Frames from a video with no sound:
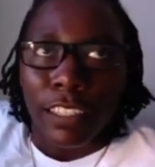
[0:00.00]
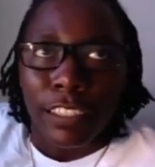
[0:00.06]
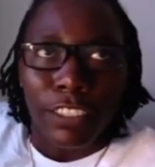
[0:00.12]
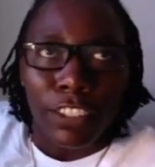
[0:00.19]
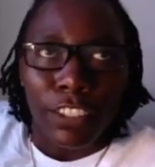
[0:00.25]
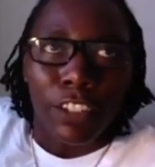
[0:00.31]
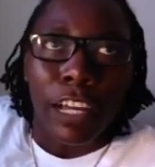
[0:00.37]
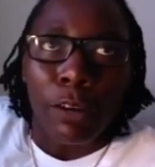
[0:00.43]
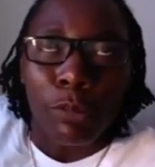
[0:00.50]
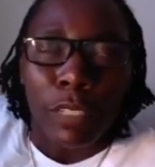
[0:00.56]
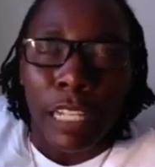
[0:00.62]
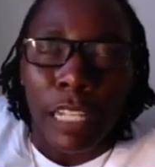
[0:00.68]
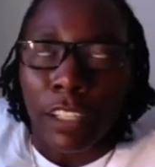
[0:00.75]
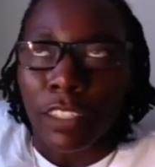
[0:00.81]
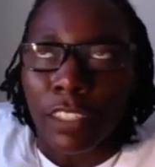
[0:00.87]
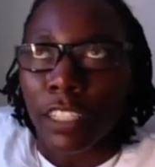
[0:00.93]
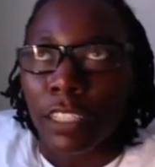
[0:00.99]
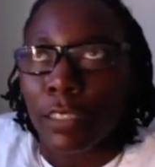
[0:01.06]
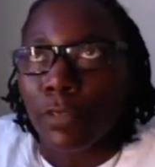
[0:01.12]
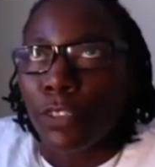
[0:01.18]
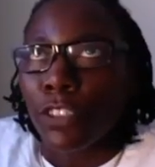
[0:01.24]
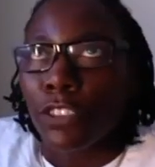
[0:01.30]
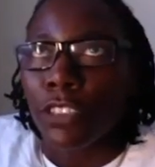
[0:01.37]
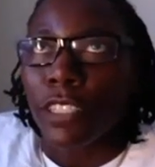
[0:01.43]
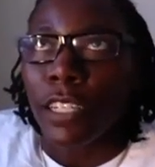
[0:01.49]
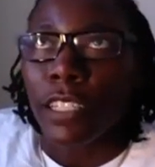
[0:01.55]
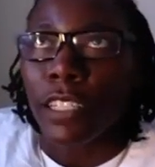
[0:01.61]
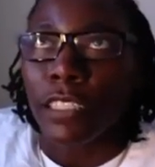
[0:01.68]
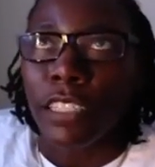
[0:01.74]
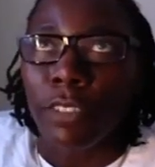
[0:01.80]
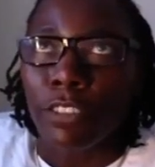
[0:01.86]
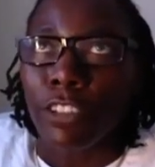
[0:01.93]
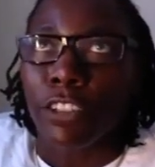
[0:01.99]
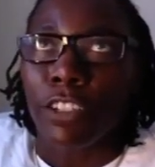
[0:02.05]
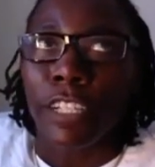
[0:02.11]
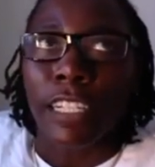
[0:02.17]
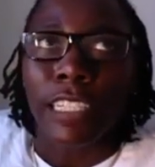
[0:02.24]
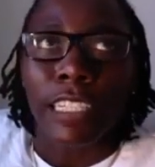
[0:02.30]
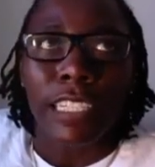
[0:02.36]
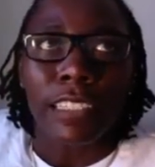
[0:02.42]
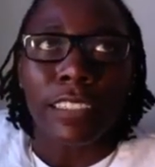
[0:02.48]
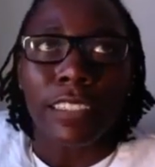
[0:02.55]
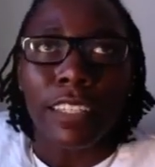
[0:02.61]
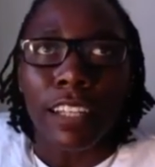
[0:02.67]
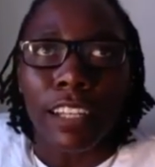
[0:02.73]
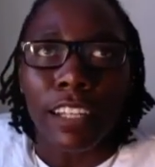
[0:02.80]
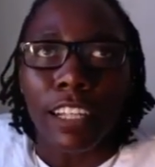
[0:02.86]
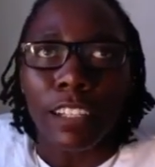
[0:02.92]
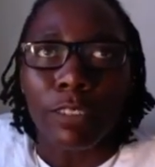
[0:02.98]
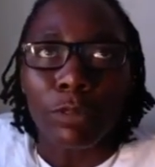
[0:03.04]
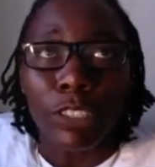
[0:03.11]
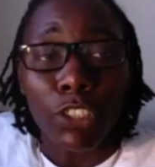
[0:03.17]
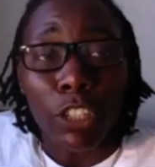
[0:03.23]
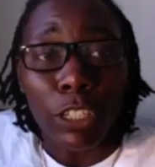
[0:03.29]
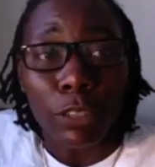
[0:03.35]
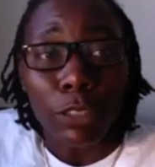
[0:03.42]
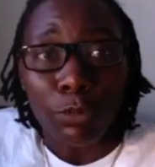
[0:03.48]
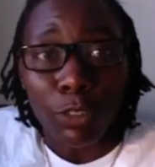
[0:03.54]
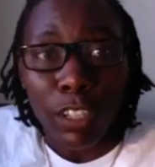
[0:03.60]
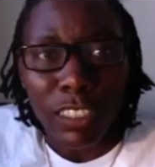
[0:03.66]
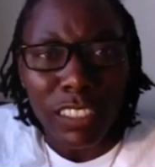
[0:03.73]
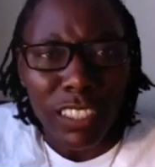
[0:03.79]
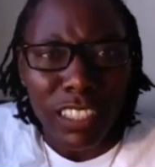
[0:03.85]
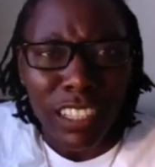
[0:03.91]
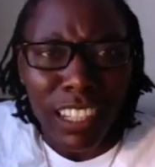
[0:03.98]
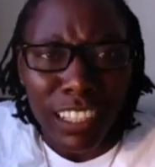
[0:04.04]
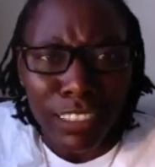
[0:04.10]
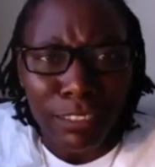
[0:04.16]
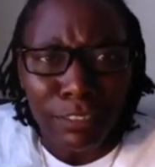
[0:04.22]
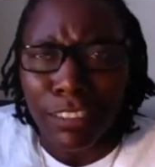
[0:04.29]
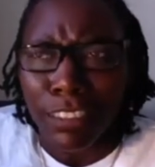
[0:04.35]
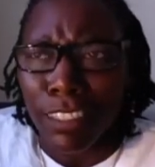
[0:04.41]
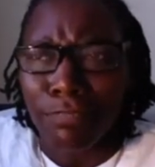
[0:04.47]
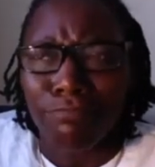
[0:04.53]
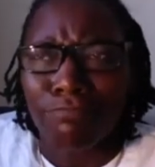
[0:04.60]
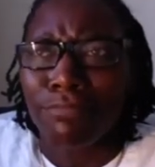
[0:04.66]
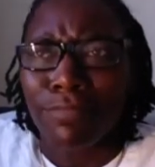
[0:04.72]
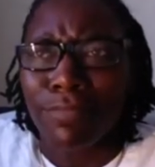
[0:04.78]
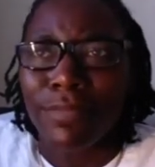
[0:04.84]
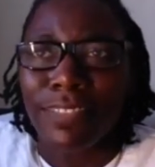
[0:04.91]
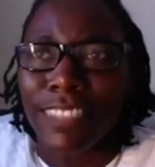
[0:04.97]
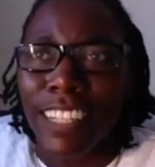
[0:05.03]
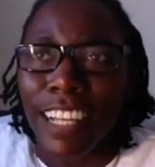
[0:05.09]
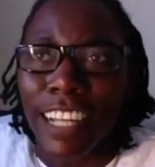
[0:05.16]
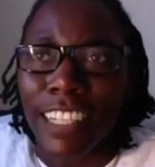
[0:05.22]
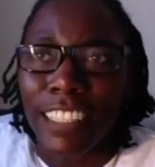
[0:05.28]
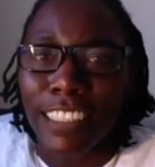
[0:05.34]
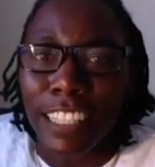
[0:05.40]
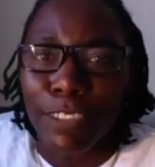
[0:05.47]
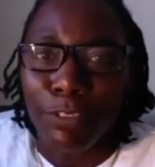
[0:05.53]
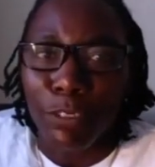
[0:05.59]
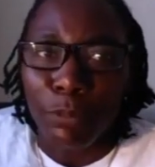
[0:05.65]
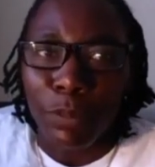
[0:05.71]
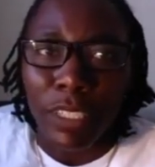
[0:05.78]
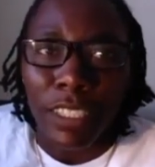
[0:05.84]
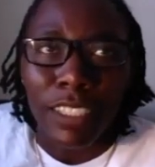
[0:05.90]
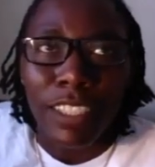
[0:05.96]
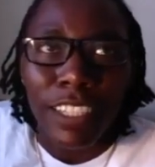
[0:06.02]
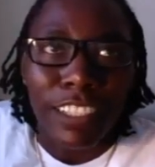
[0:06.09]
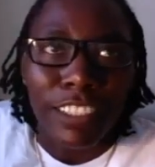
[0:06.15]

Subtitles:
So I went out there the first day in 7th grade and we started running a lot. I was like, nah, this ain't for me.